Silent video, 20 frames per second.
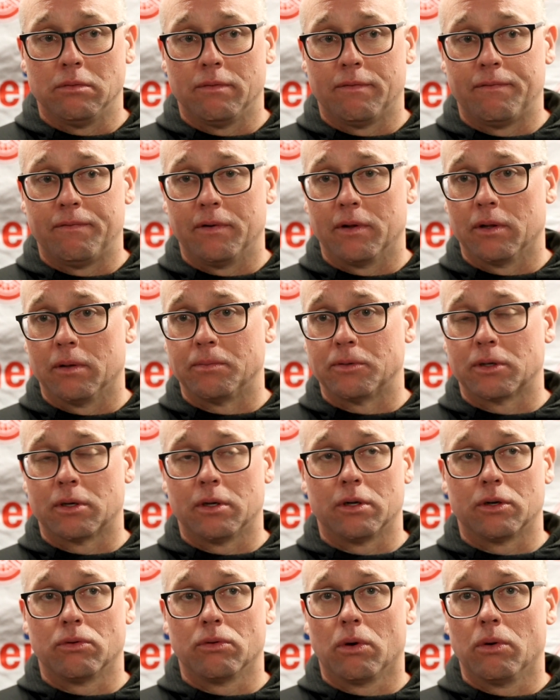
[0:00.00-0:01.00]
Phillip's
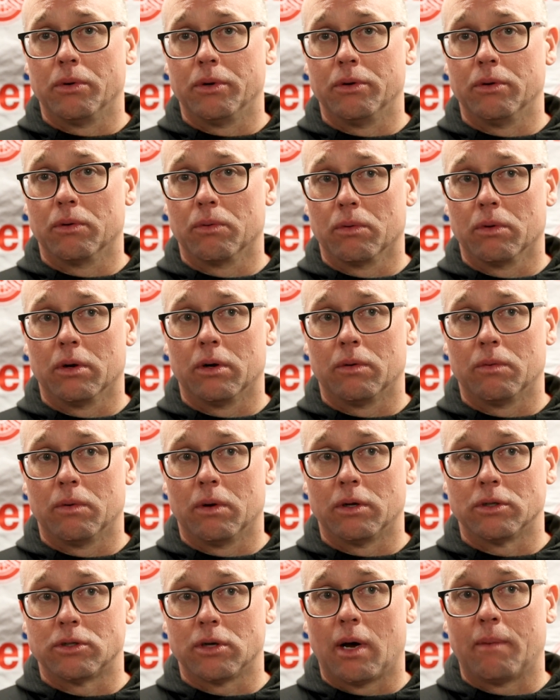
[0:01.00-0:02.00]
going to grow into
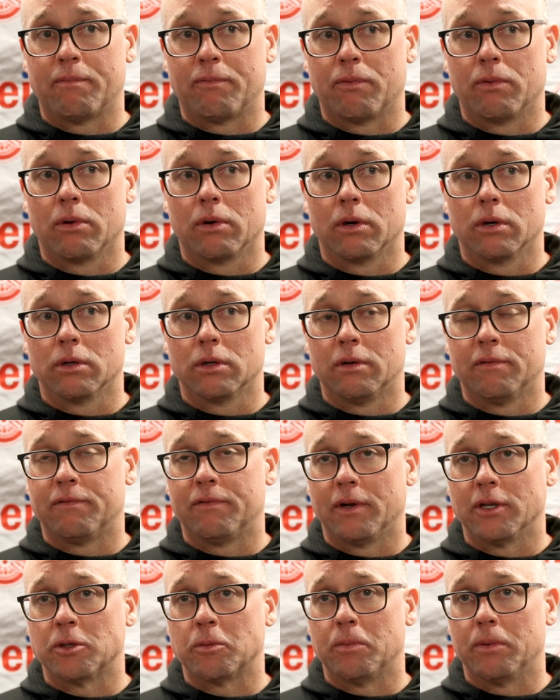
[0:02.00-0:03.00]
a top four
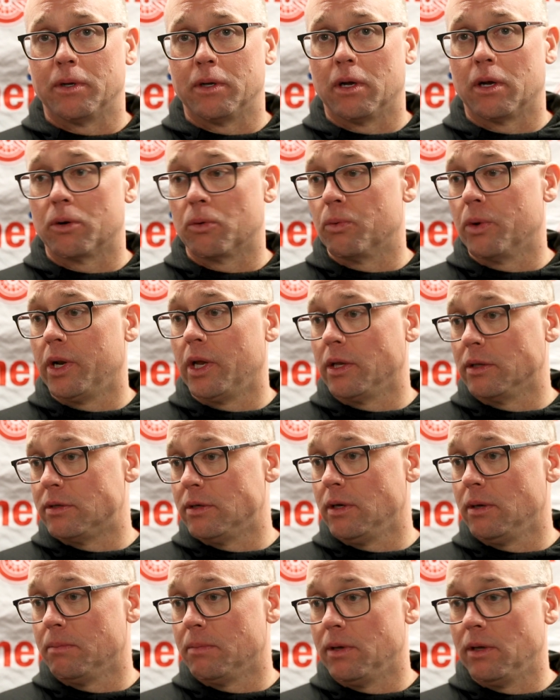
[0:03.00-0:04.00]
defenseman on a winning
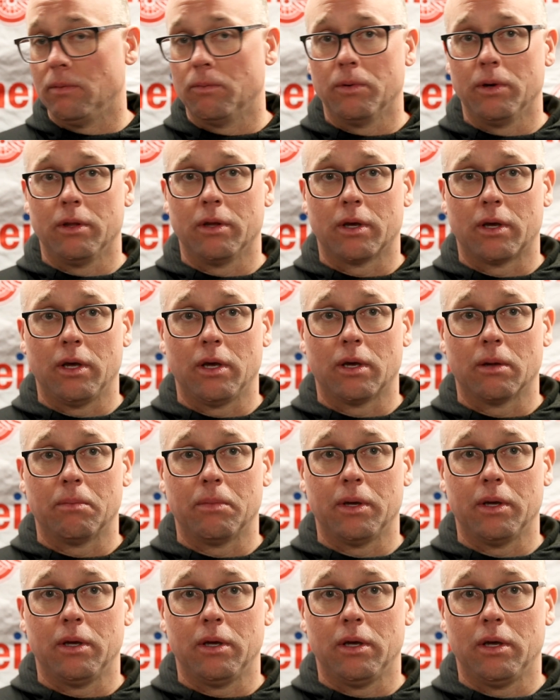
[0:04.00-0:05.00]
team. We think
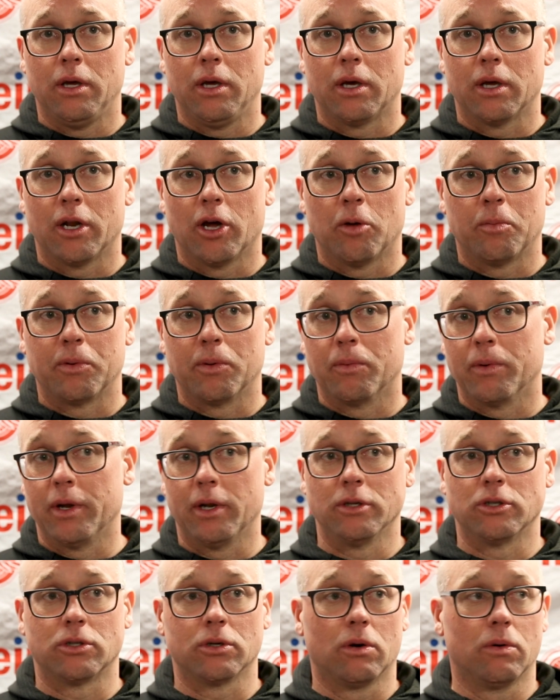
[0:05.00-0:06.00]
he can help you
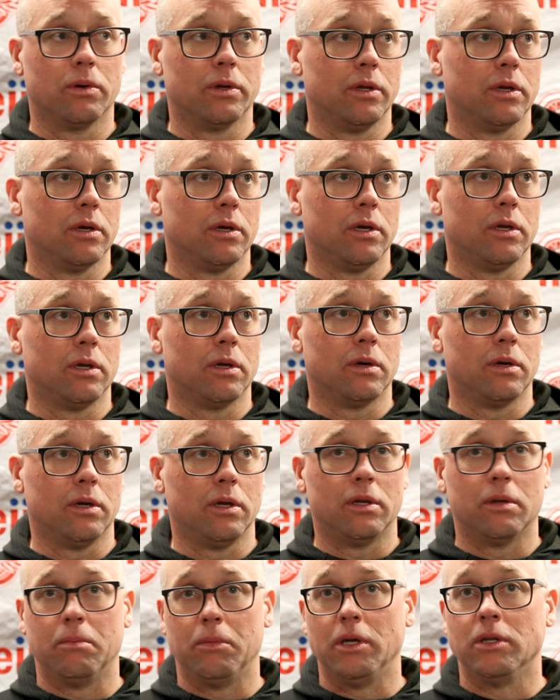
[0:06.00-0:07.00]
win. So in
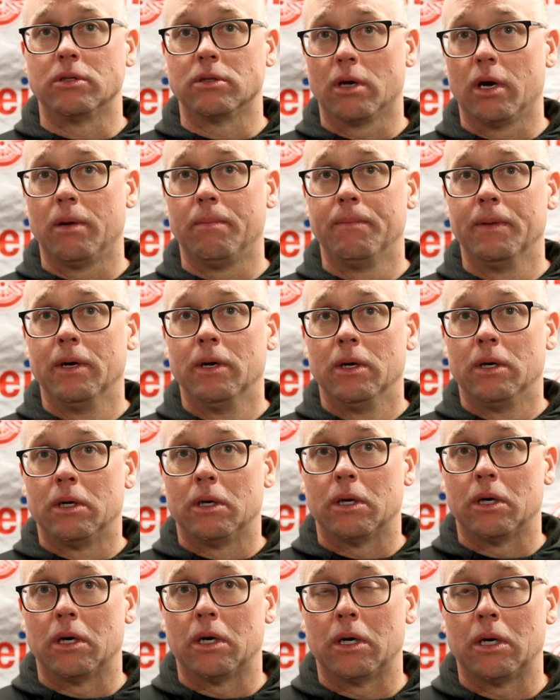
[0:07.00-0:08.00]
the meantime,
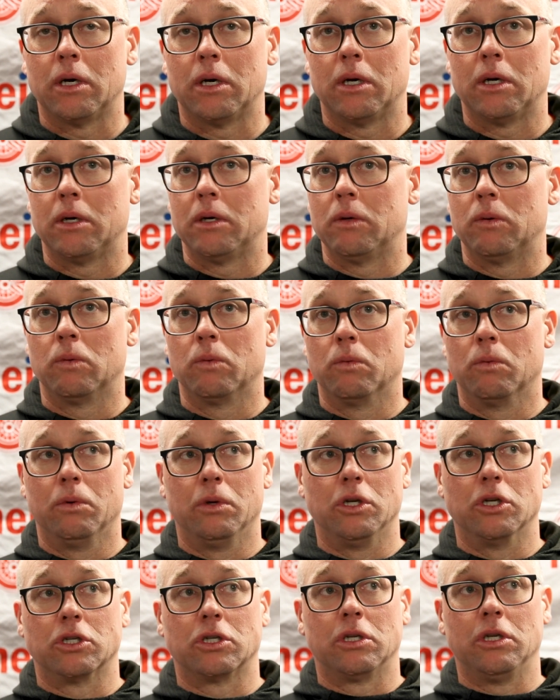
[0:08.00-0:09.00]

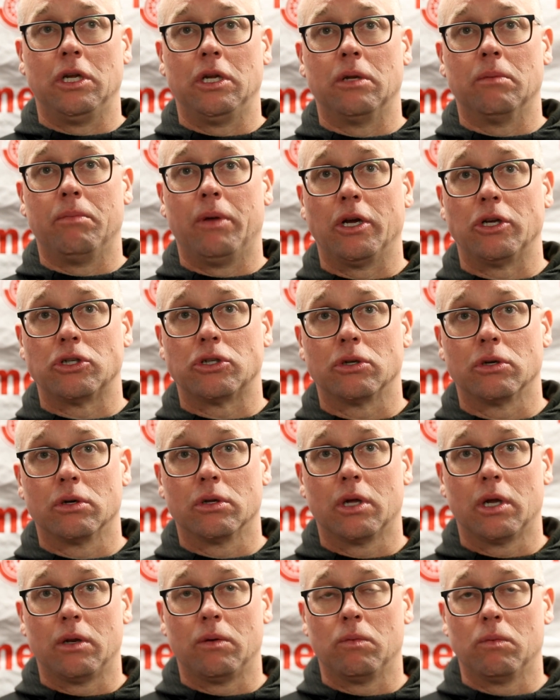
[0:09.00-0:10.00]
we just need to make sure
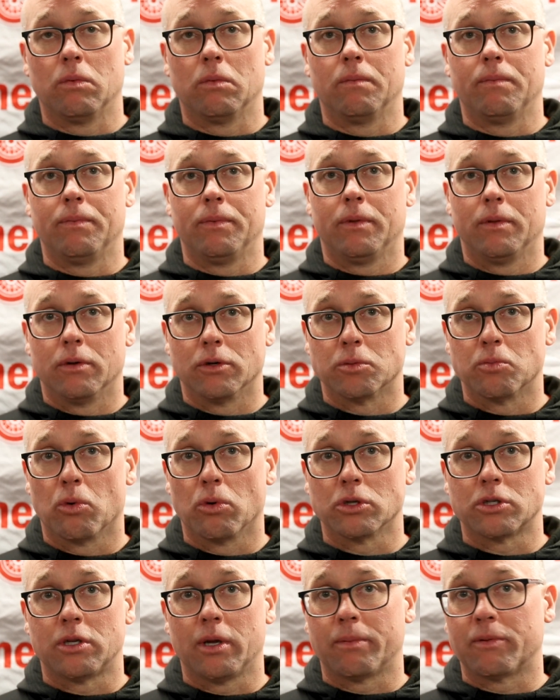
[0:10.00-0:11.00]
that there's
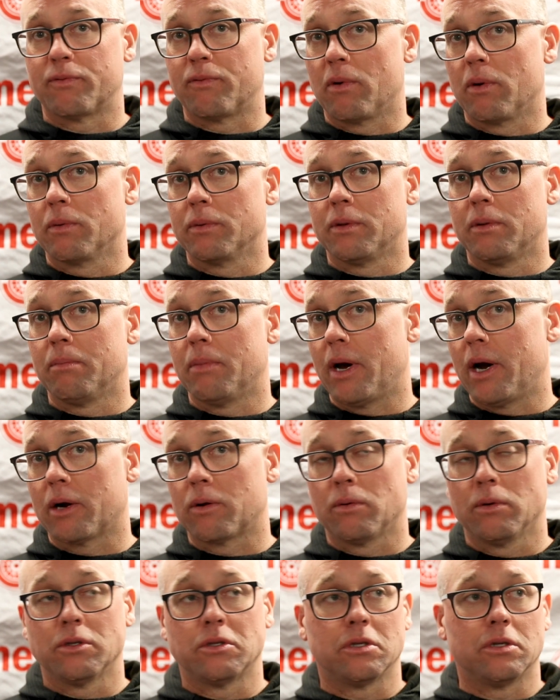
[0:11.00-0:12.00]
more steps forward than
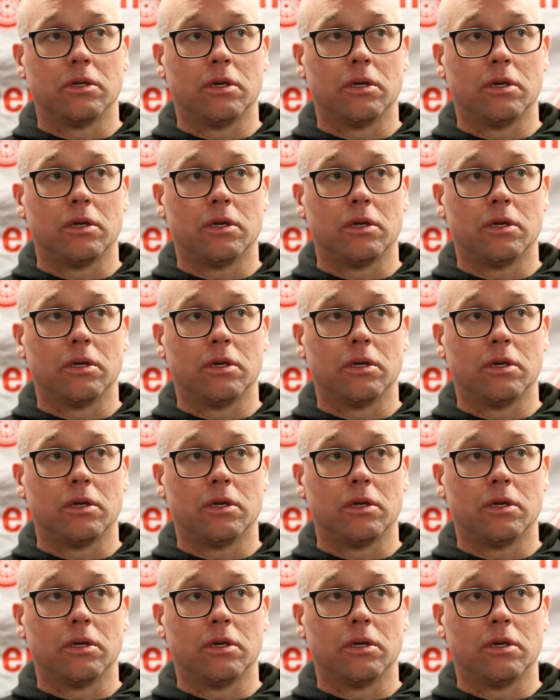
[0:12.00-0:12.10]
backwards.